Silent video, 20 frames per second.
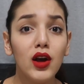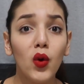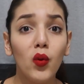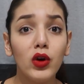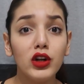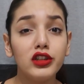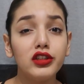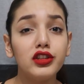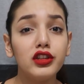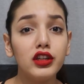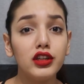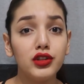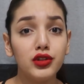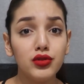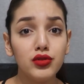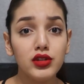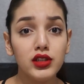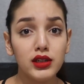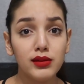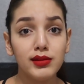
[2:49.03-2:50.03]
which they
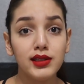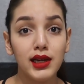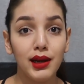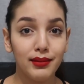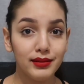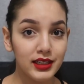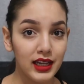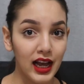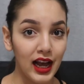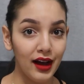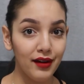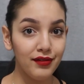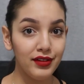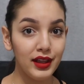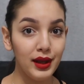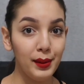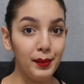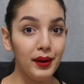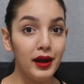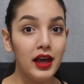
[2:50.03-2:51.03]
do sometimes have
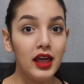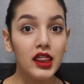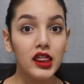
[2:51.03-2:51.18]
them,